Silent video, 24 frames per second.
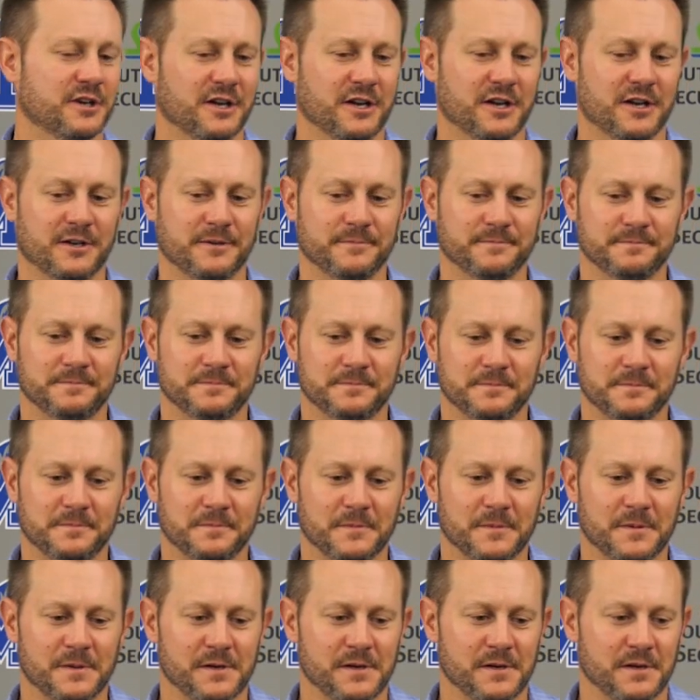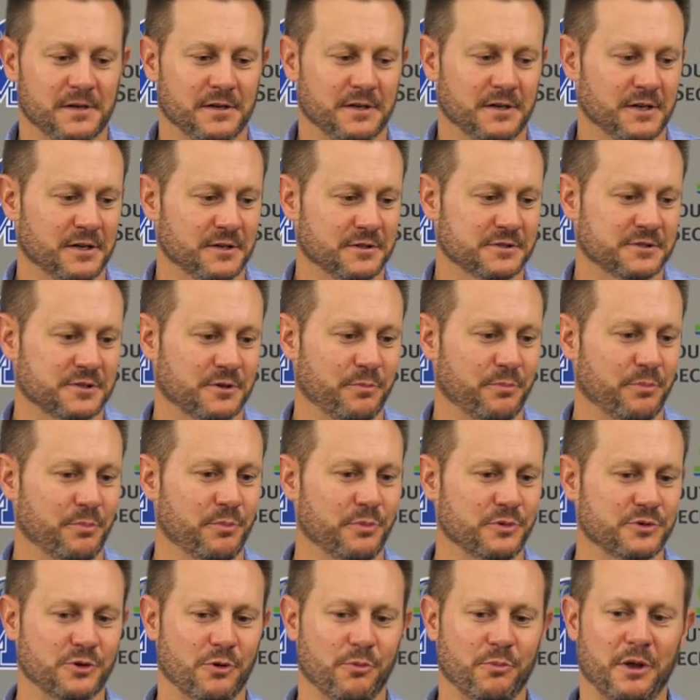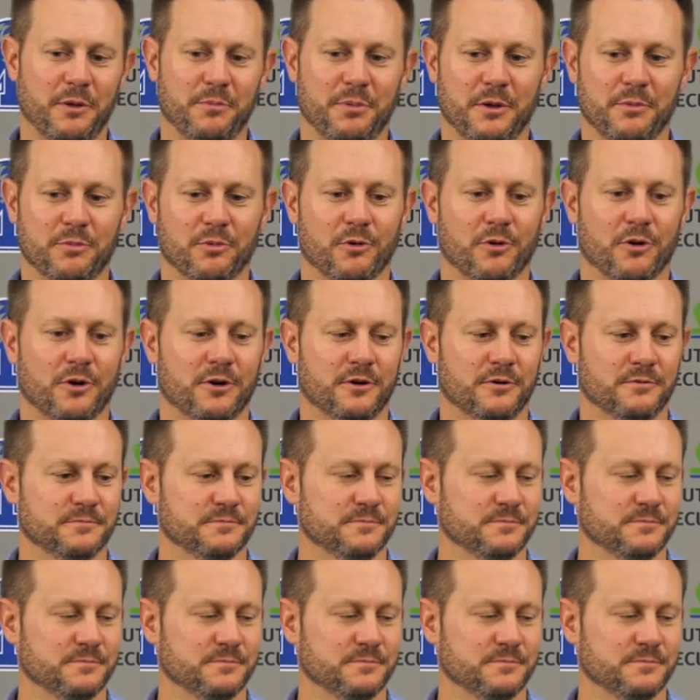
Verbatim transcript: um, you know, so so many people are